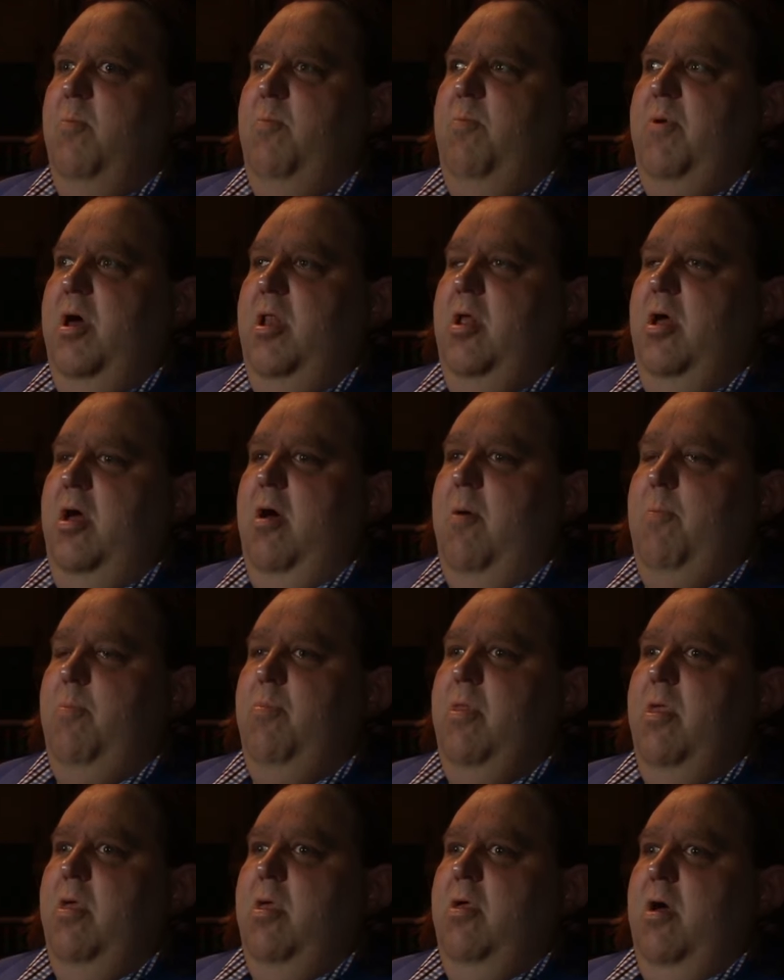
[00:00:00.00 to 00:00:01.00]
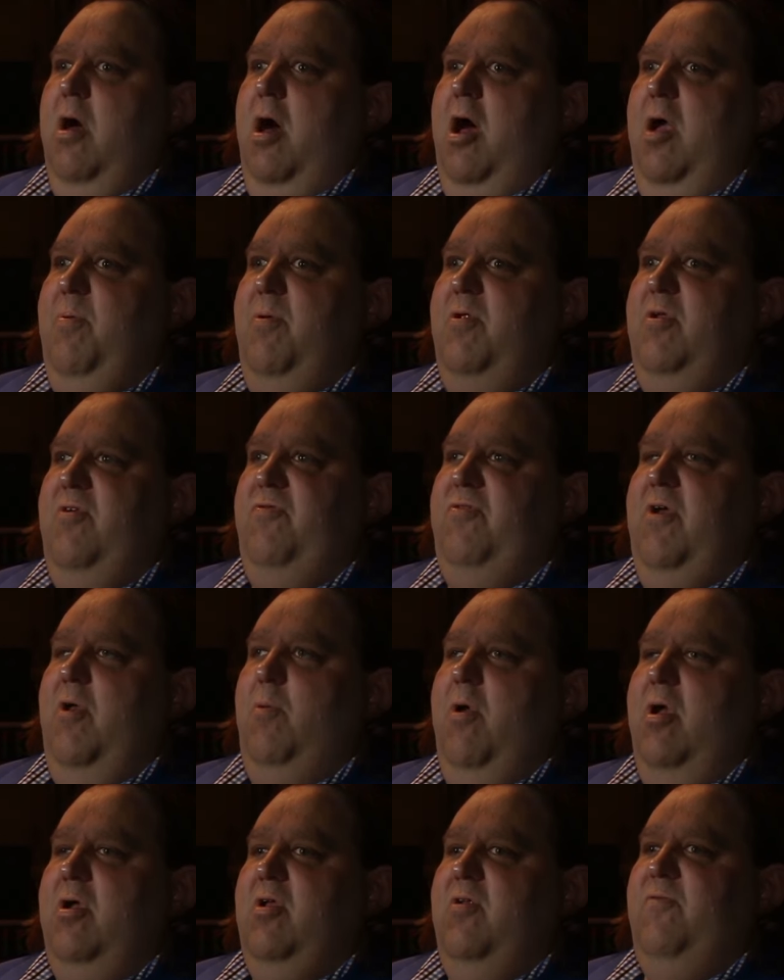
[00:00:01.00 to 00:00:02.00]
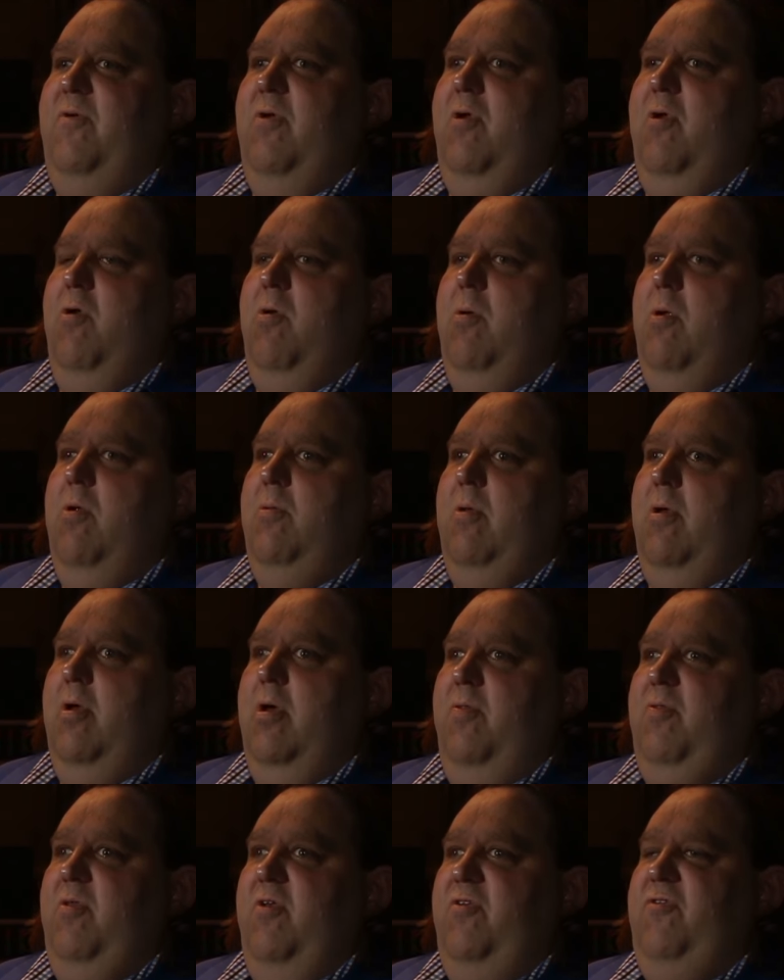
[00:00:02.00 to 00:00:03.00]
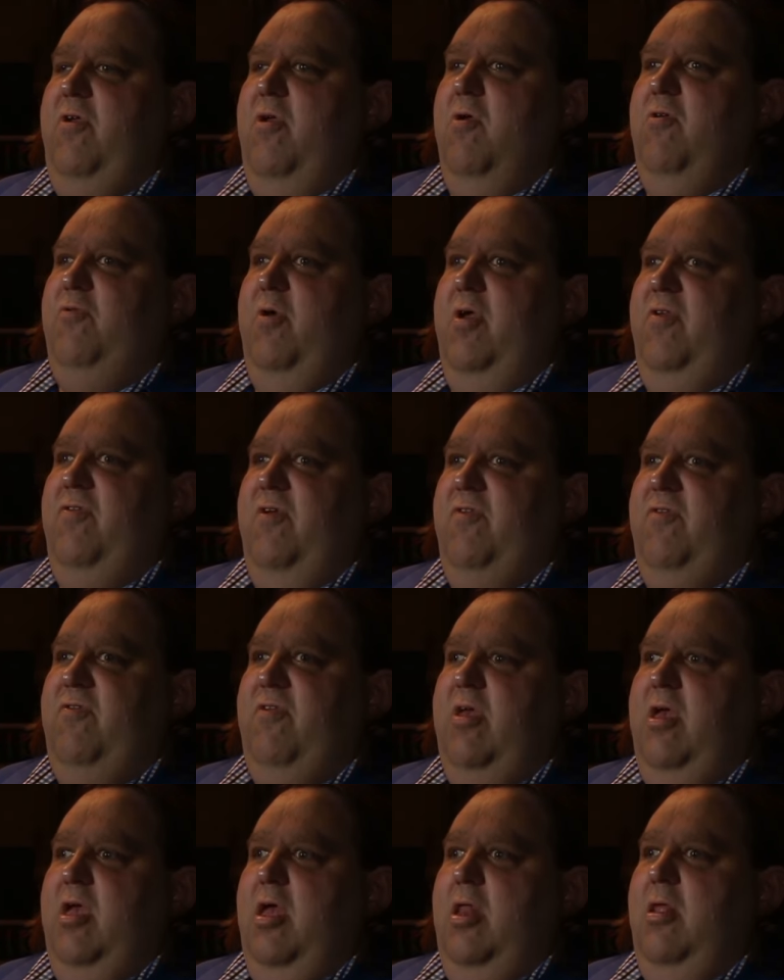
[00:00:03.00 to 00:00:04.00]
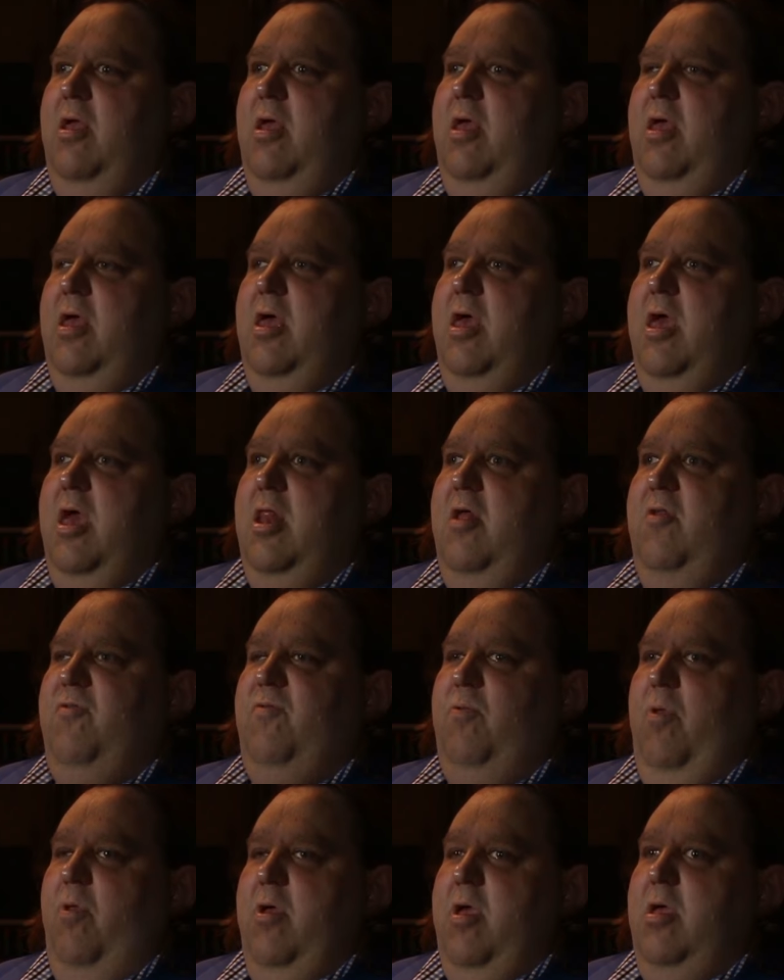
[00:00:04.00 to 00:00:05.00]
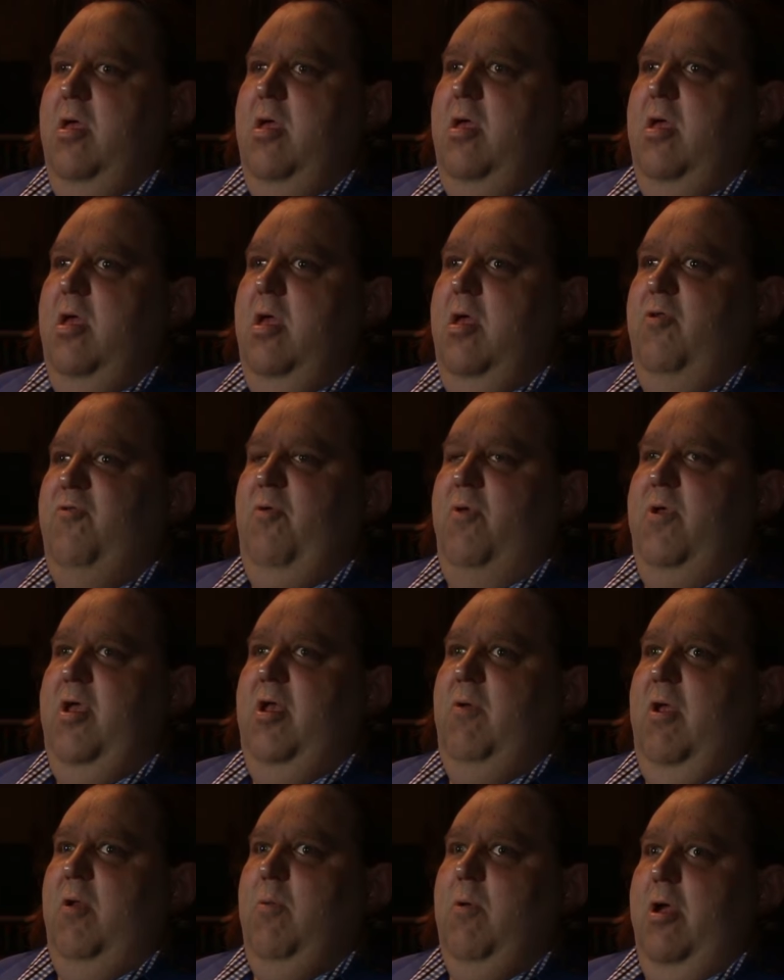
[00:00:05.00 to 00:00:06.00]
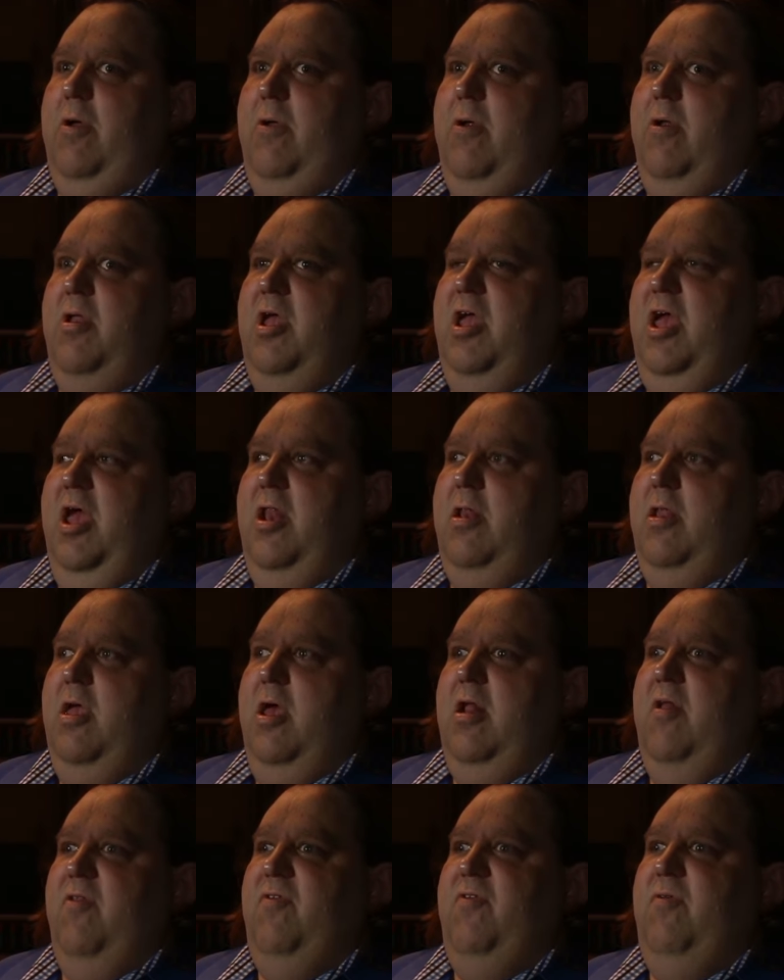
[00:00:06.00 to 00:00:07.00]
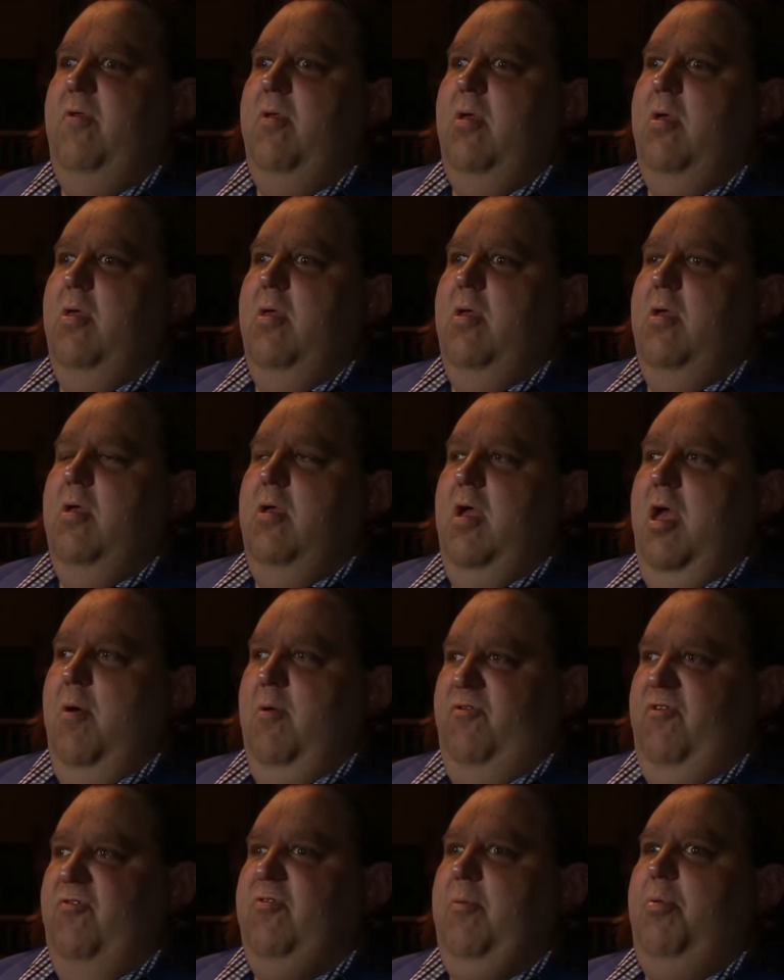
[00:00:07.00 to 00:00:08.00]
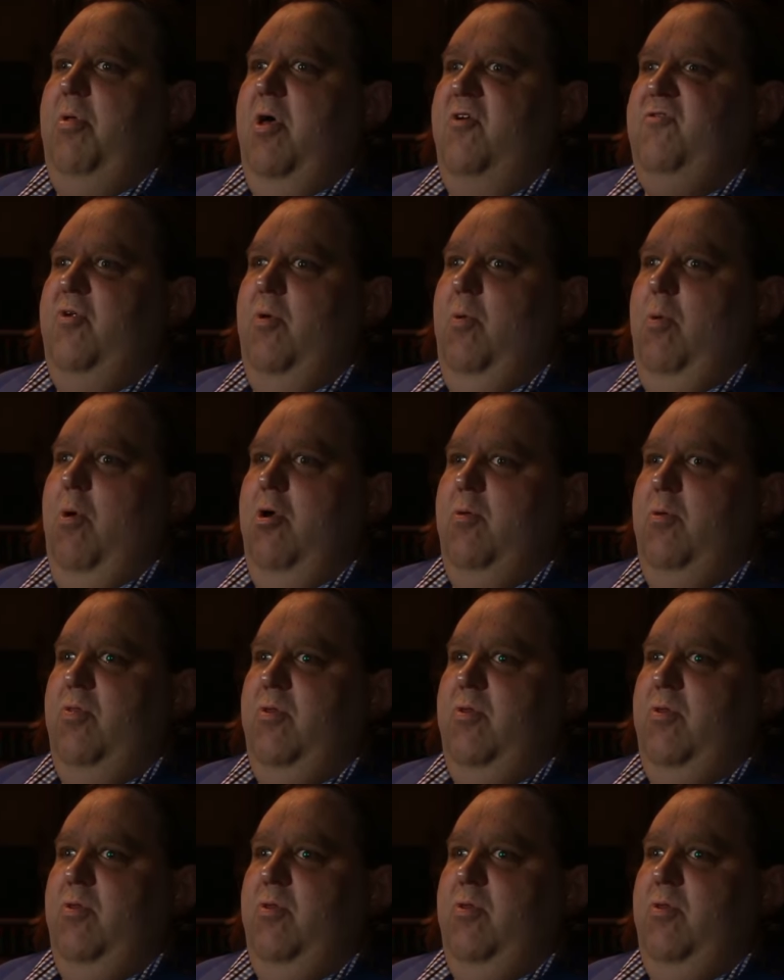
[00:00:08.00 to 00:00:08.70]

But um, I produced that record for her uh, this year, 2016. And it's really, it's really a great record. And, and it's, it was just a pleasure to work